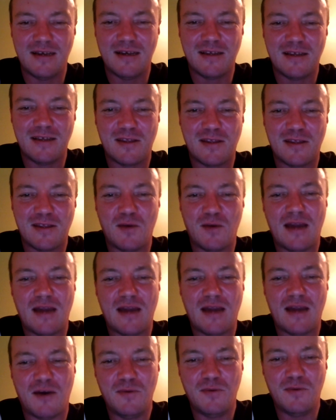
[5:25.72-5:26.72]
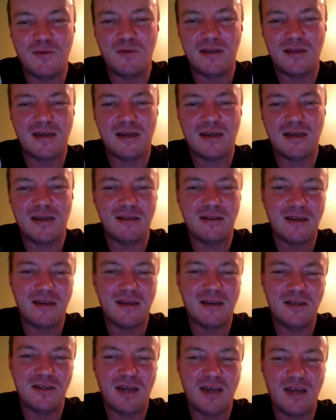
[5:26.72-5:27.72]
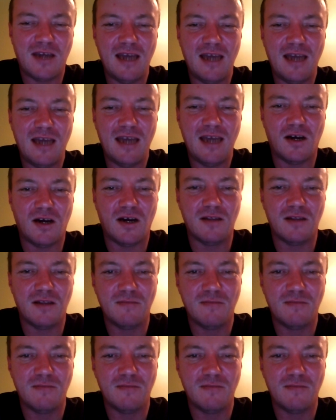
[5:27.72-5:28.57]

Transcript: So now they can gauge it all.